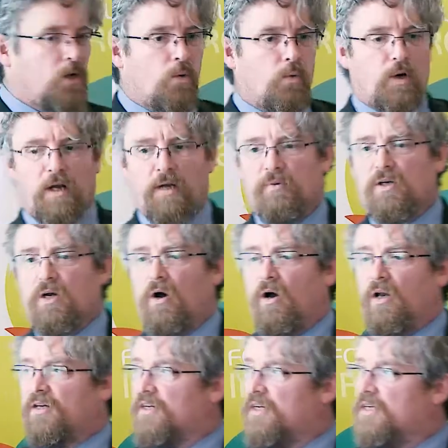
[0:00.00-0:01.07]
What I would
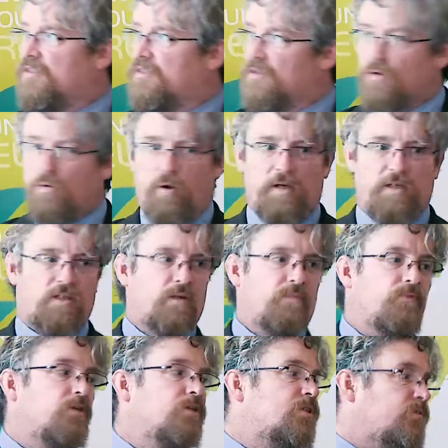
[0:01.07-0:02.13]
call it is quiet
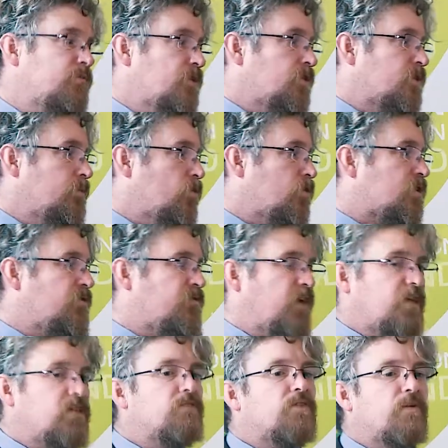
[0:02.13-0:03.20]
subversiveness. The most
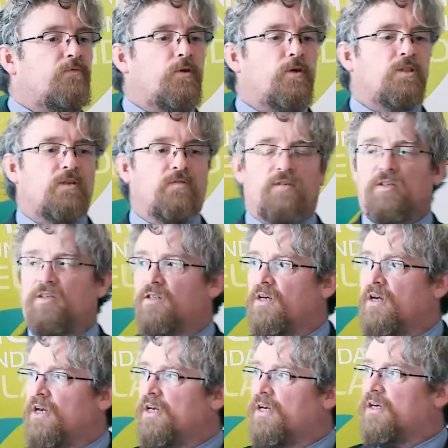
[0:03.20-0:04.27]
effective subversiveness
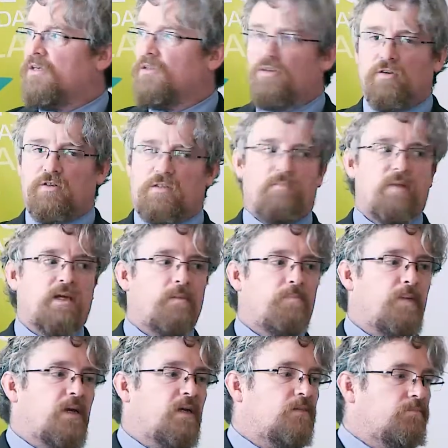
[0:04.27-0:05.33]
doesn't make a
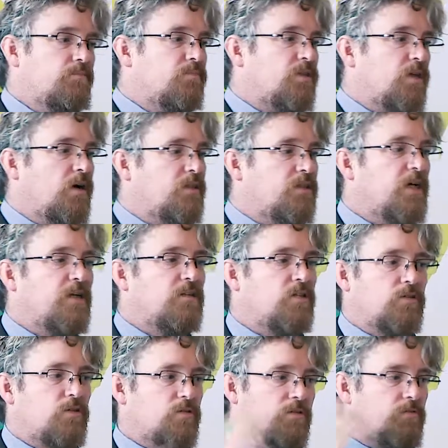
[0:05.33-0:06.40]
big song and dance.
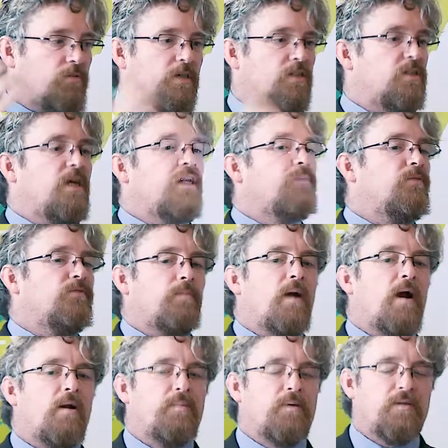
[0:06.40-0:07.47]
It doesn't raise its head above the
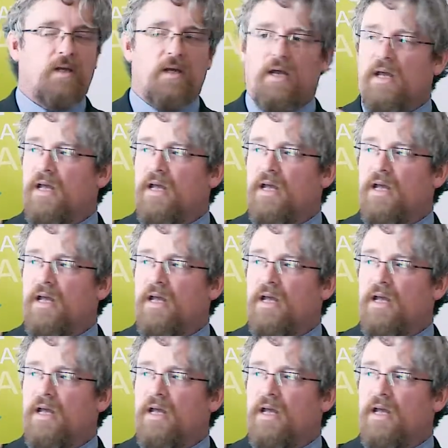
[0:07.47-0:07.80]
parapet.